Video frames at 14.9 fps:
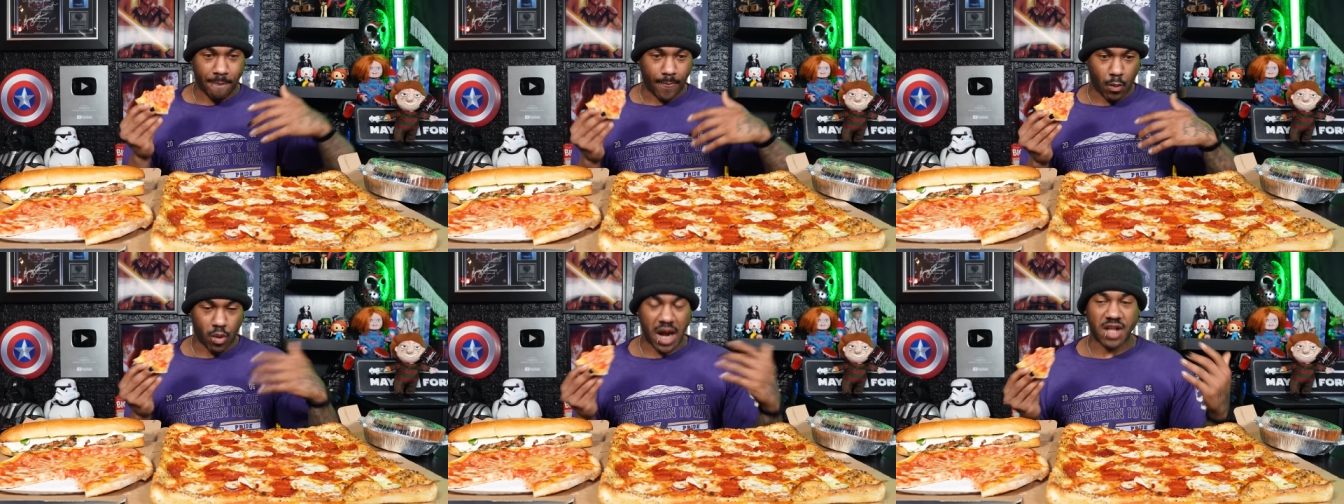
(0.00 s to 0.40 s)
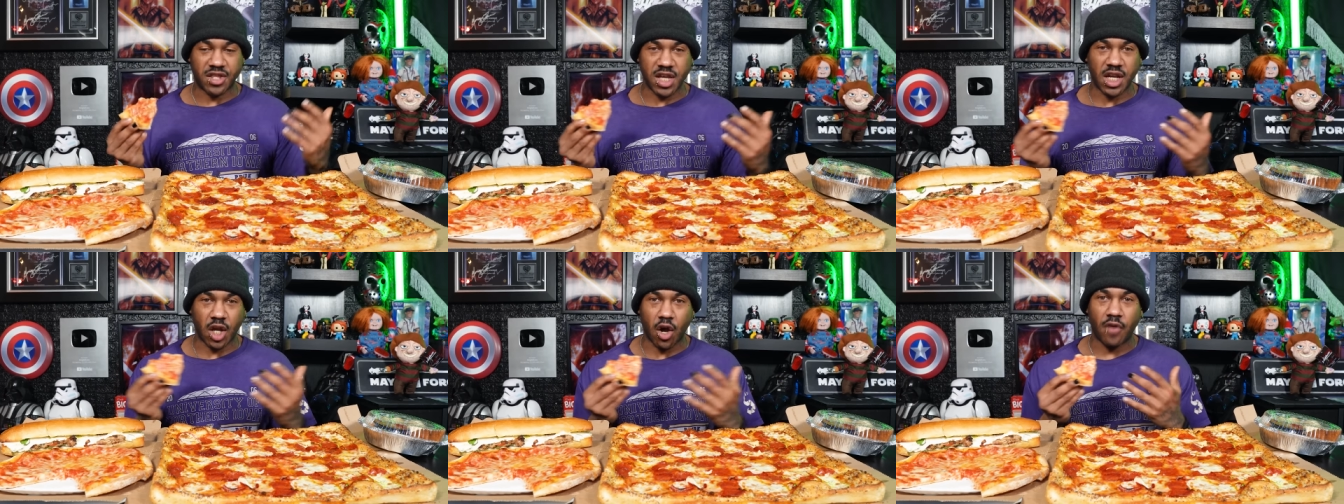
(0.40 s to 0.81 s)
when I
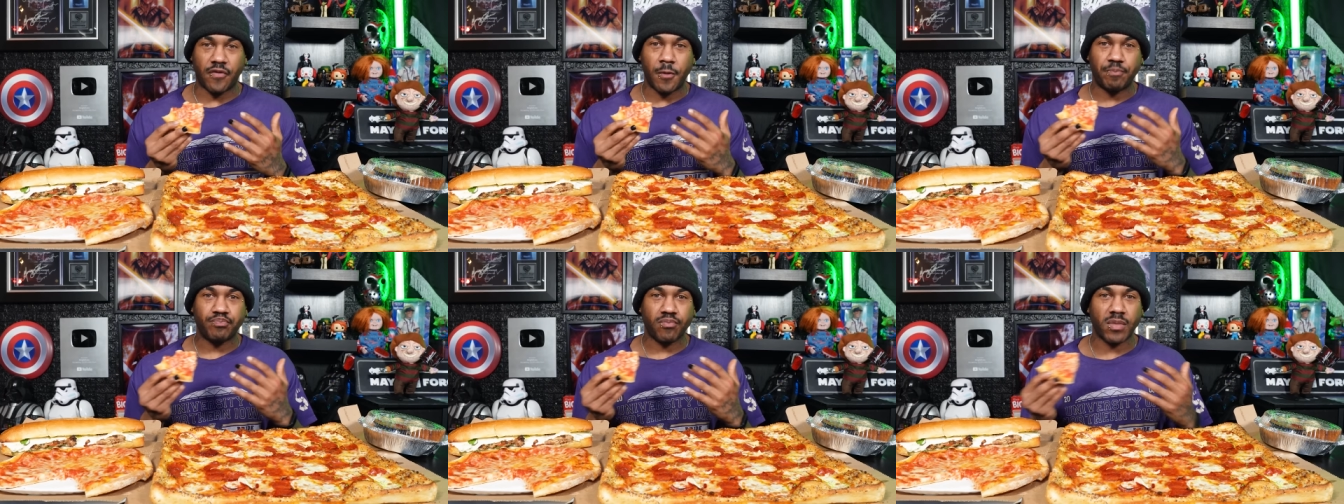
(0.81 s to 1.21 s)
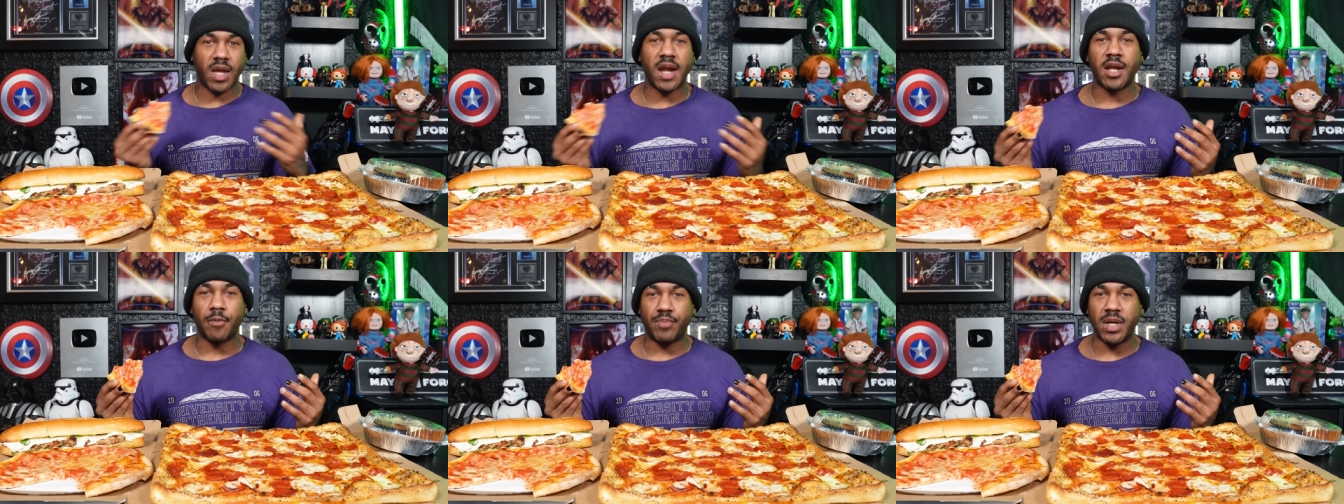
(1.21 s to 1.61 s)
think of
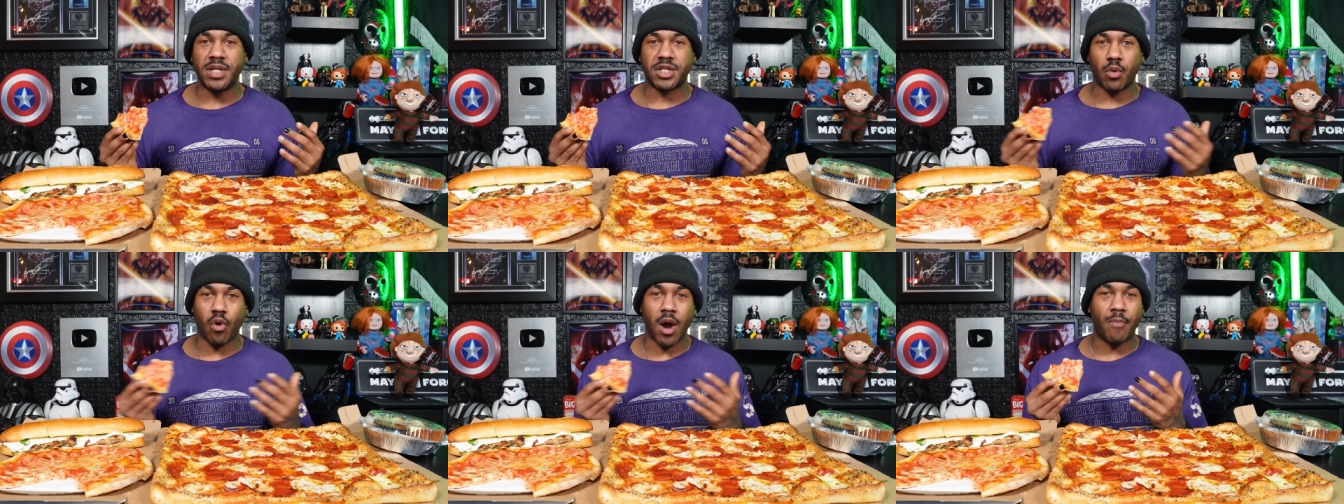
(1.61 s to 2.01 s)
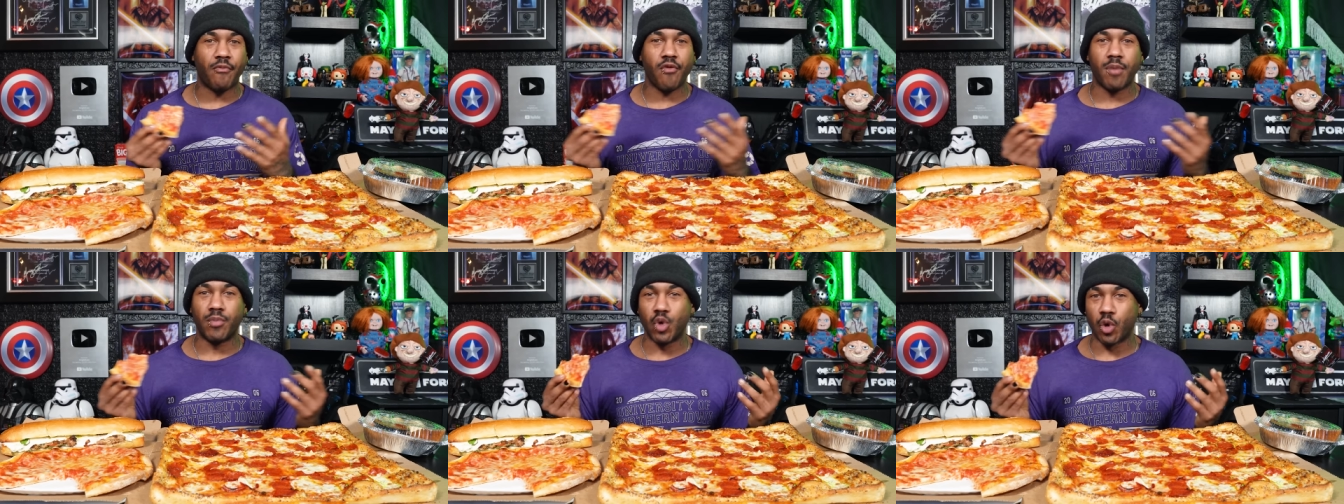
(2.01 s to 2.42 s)
getting a pizza where I'm
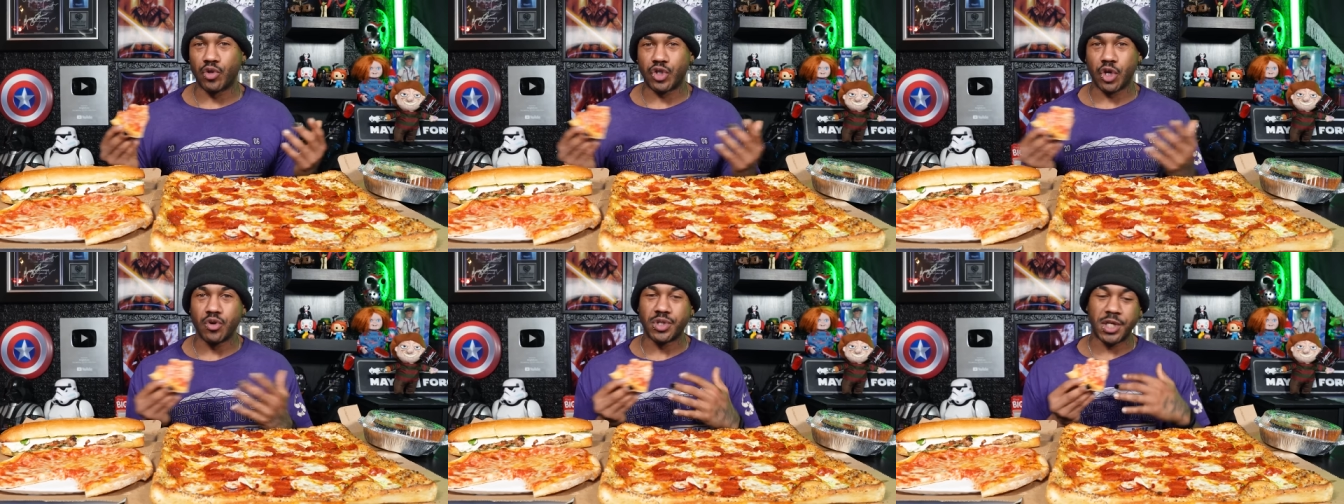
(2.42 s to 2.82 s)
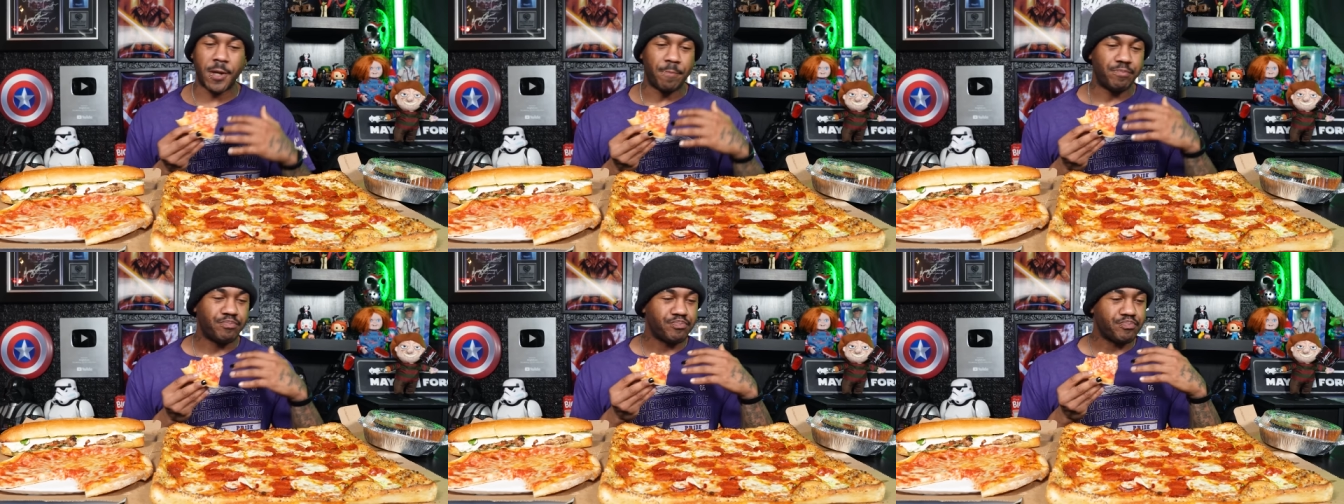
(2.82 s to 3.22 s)
from, North Jersey,
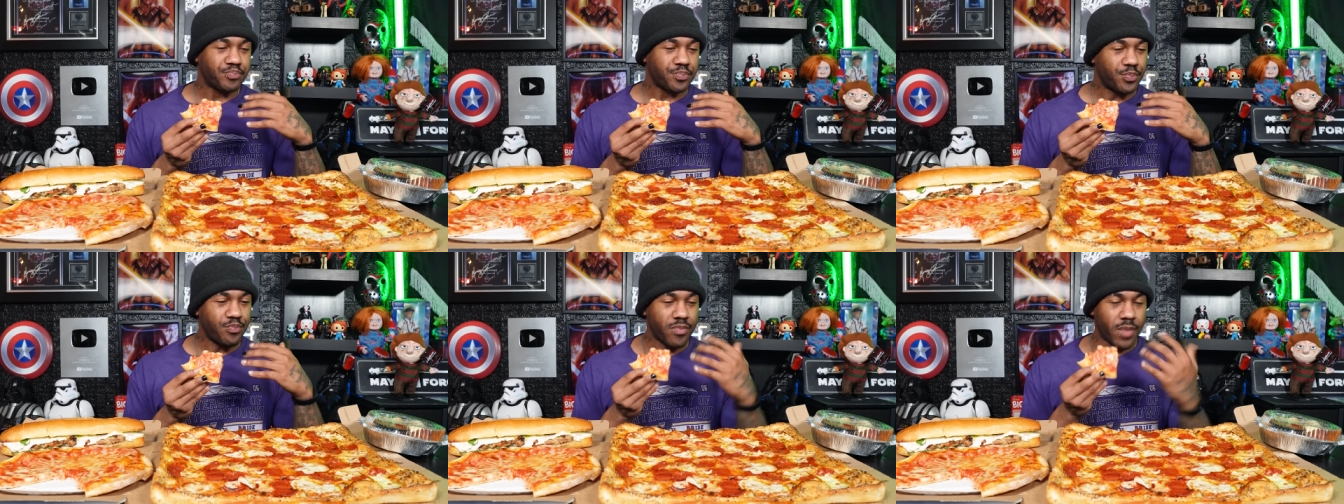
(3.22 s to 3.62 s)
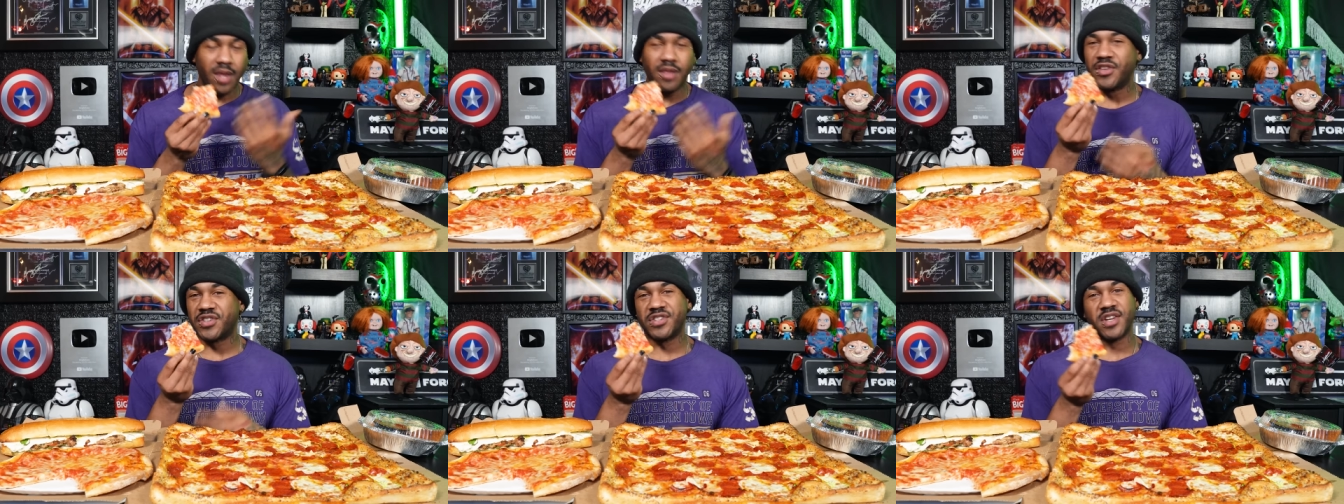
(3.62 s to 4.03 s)

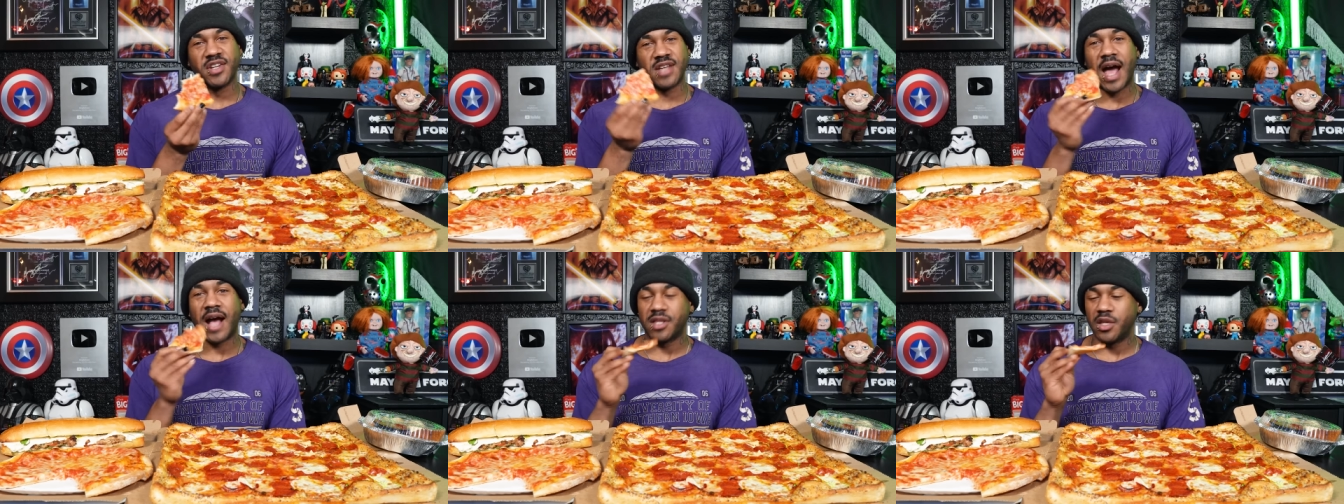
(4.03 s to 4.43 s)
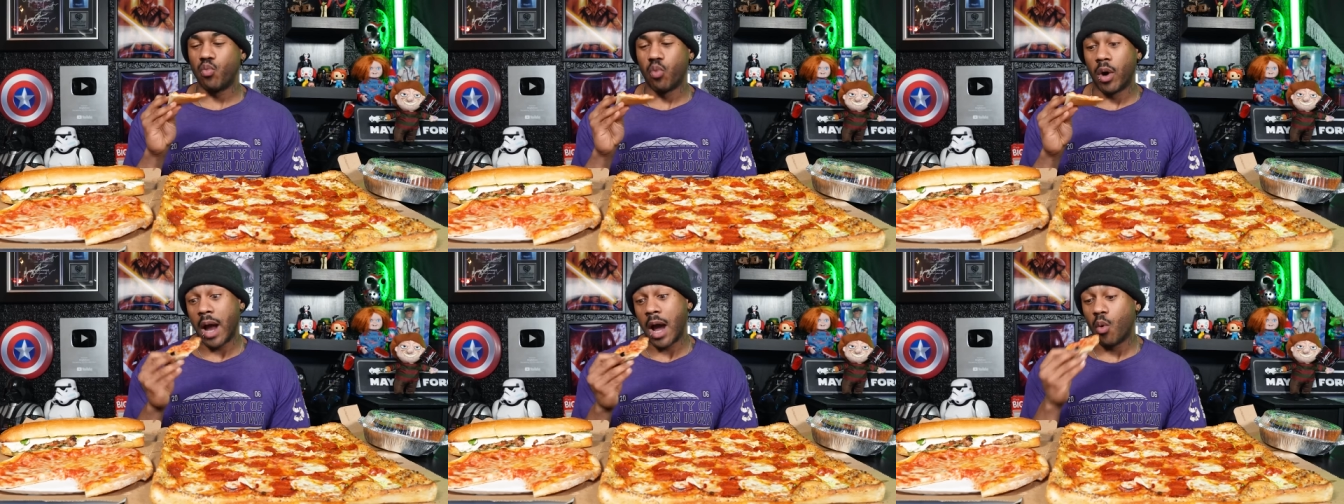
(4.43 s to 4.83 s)
this is exactly
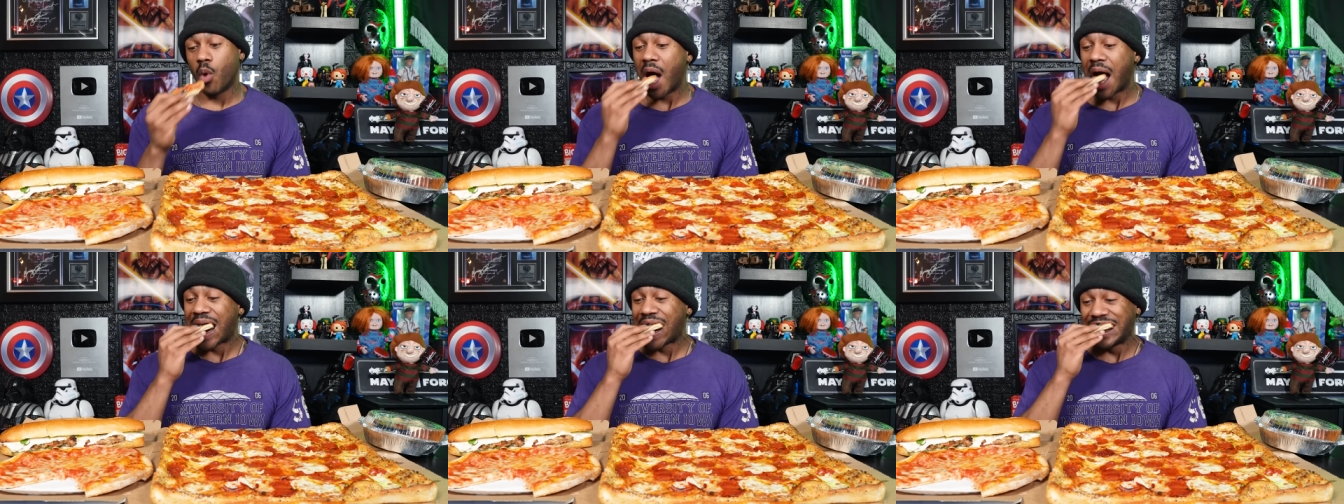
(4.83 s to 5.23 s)
what I want.